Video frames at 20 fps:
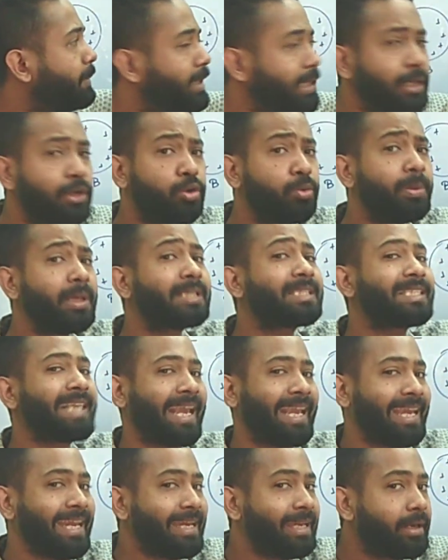B to be a
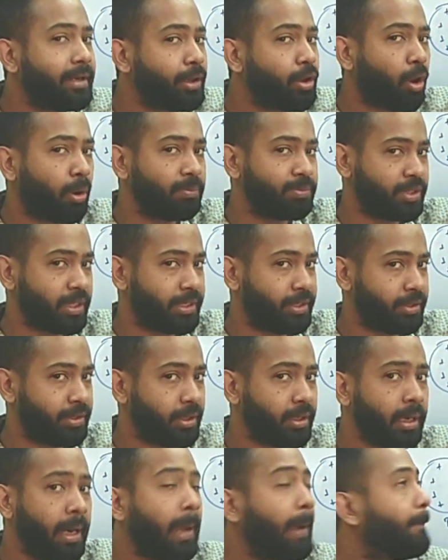secondary object
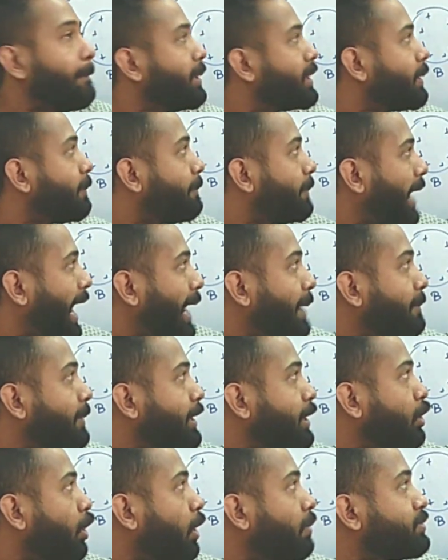here, but the
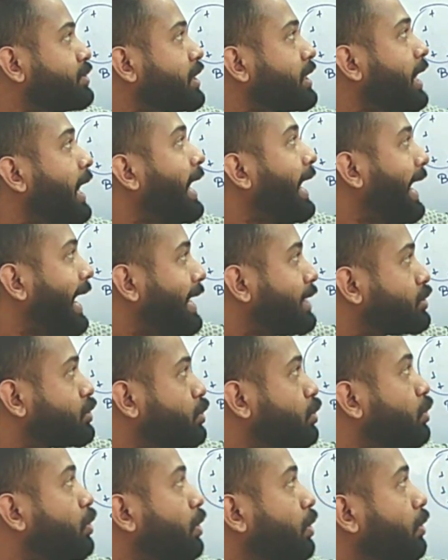primary object
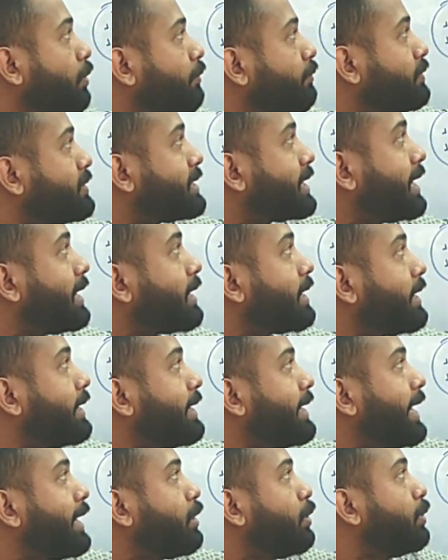has no physical
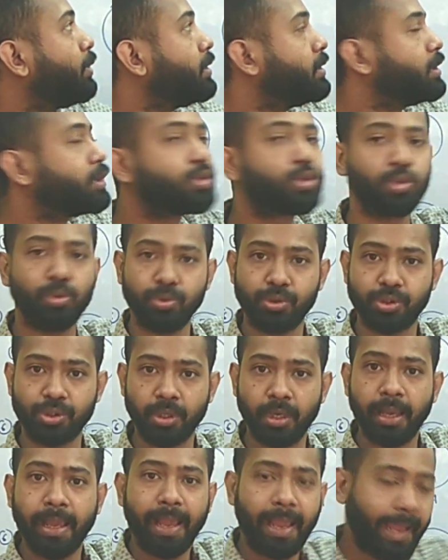contact with the
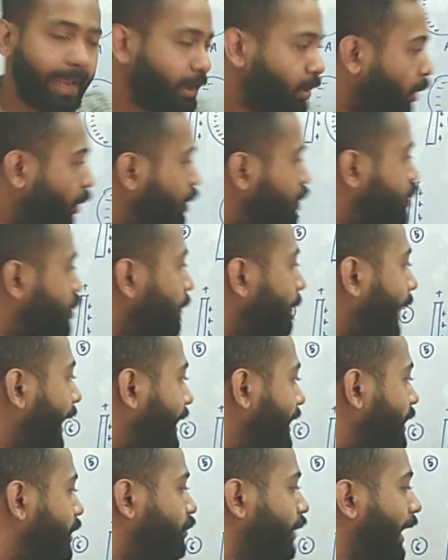source. And also
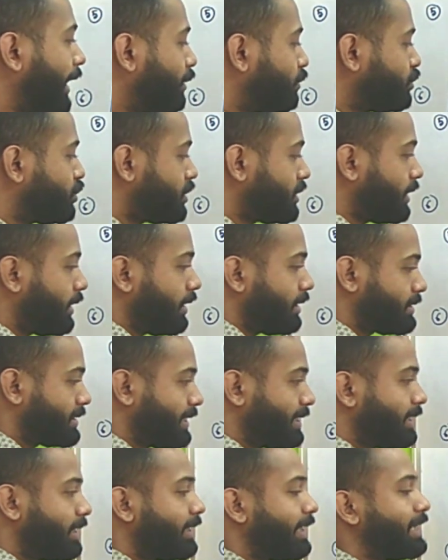mindly try to
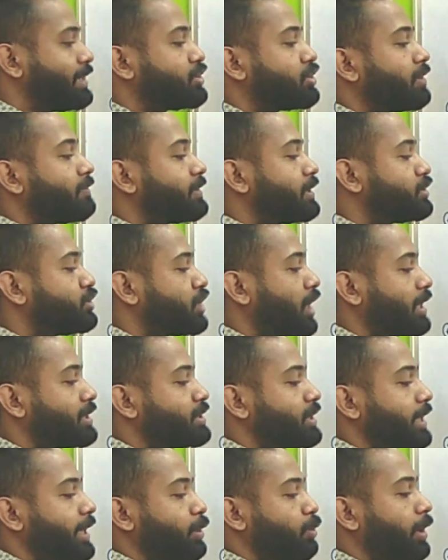see the nature of the
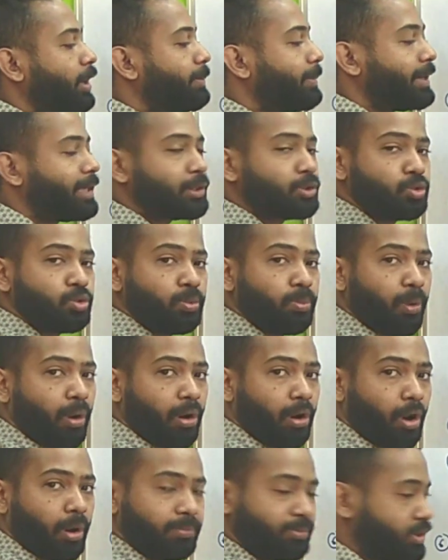charge acquired by the
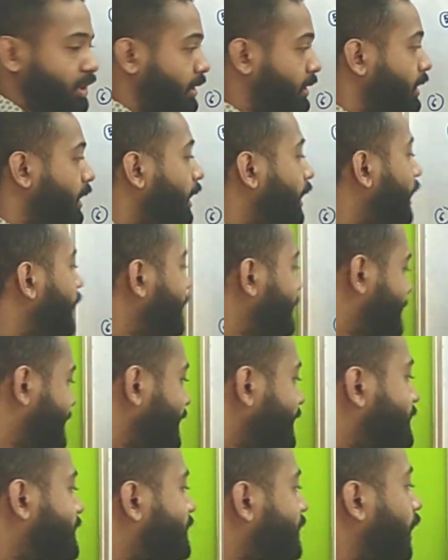two objects.
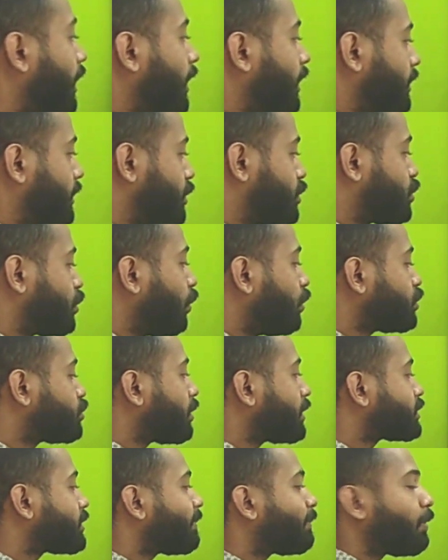Since the
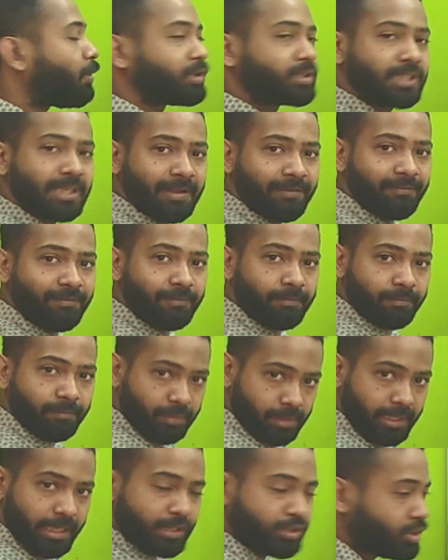source was a positive
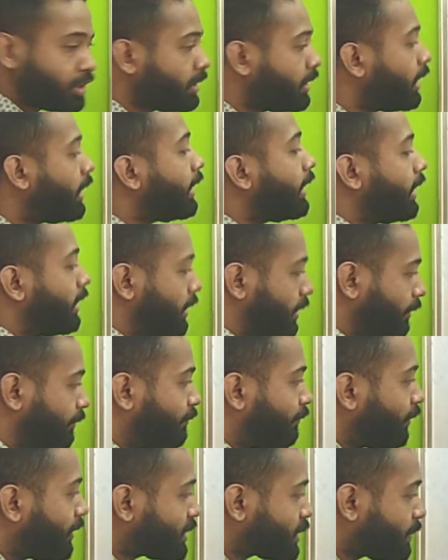nature, the
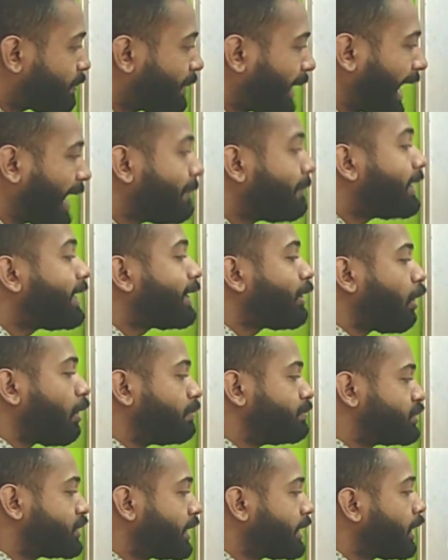first primary
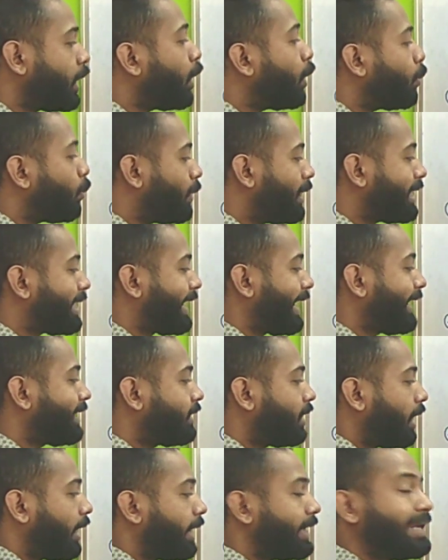object will
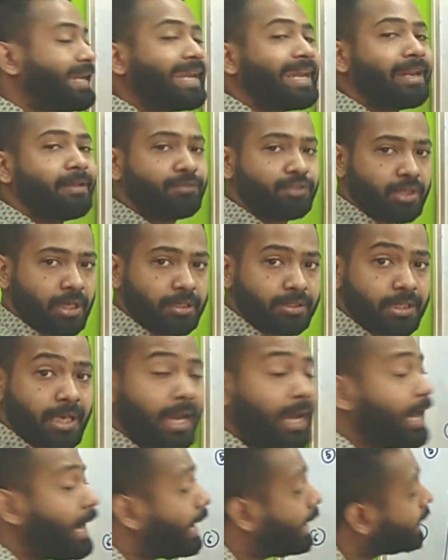get a negative charge,
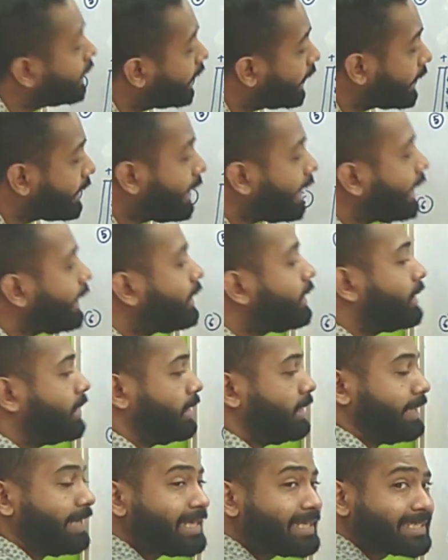and again
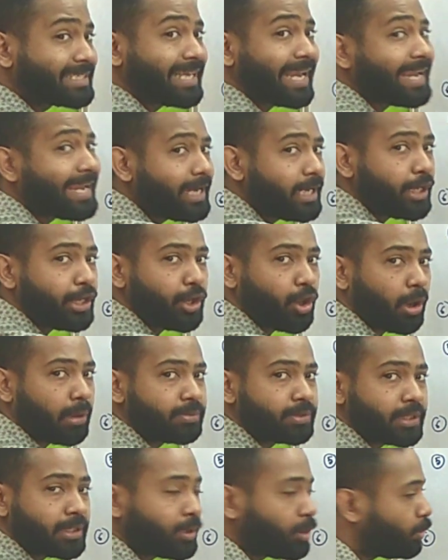the next secondary
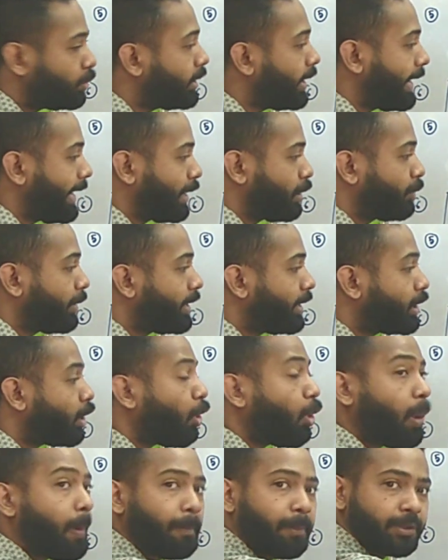object will acquire
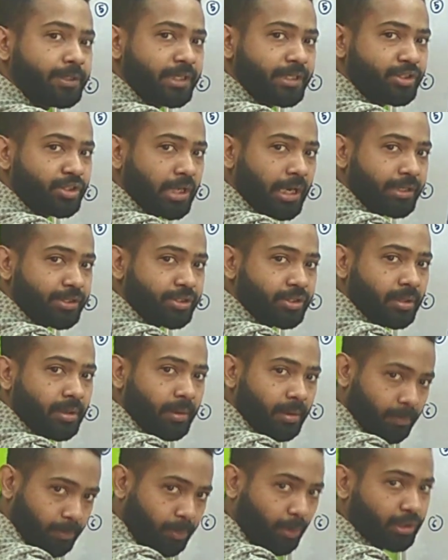the opposite charge,
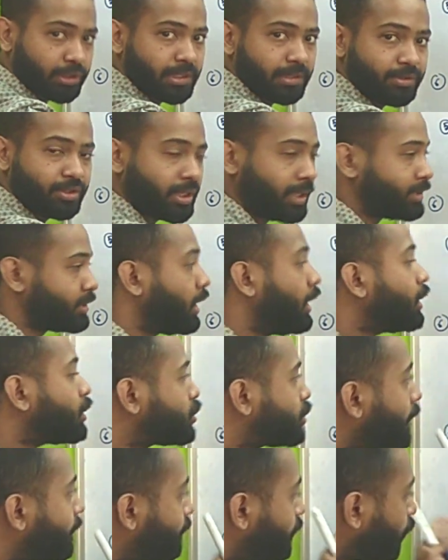positive charge.
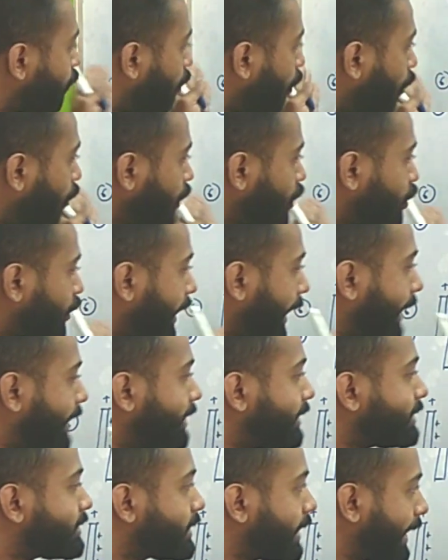So if you go on to
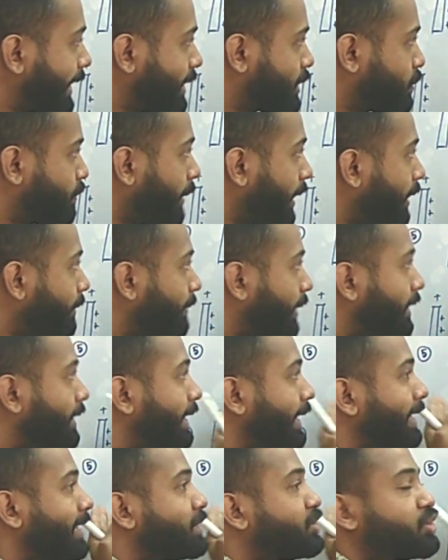carry this
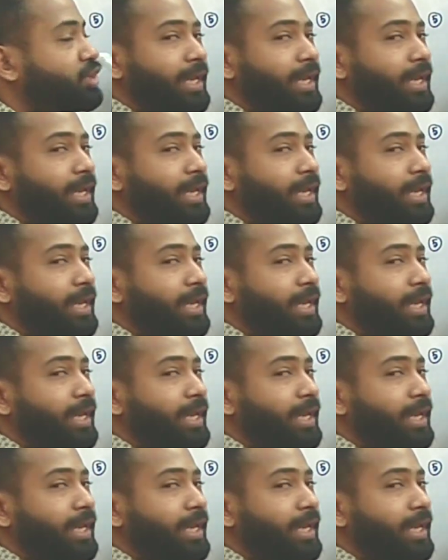experiment in a